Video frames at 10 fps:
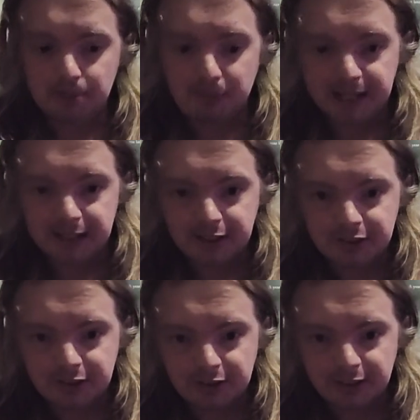bend it
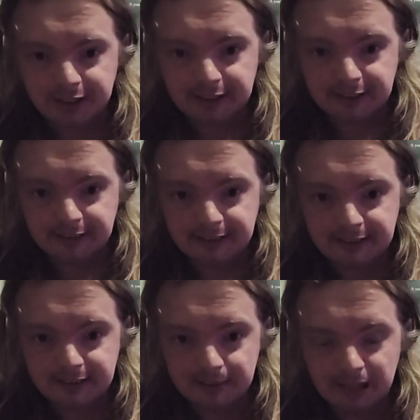just like
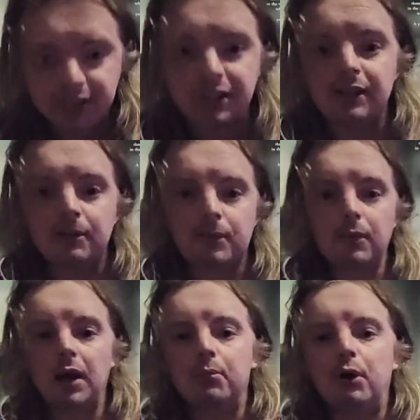this much,
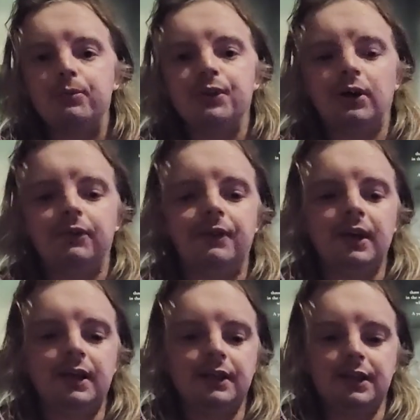it pops off.
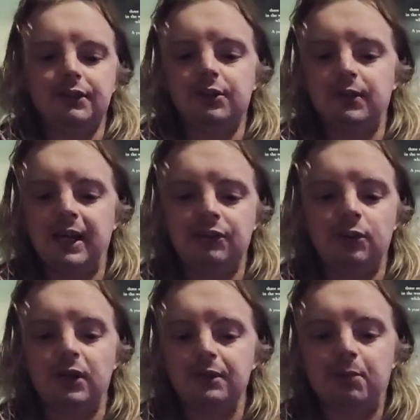These two heads
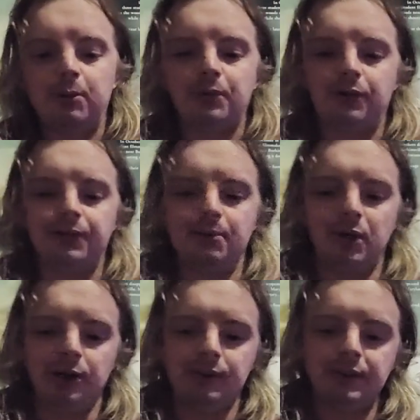always popped off the
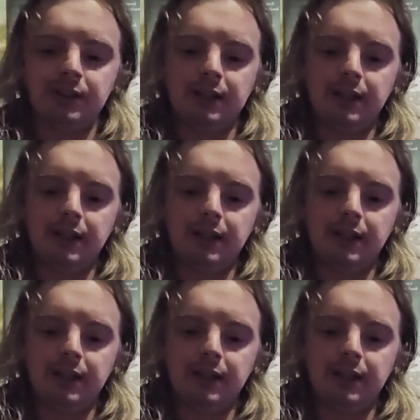most.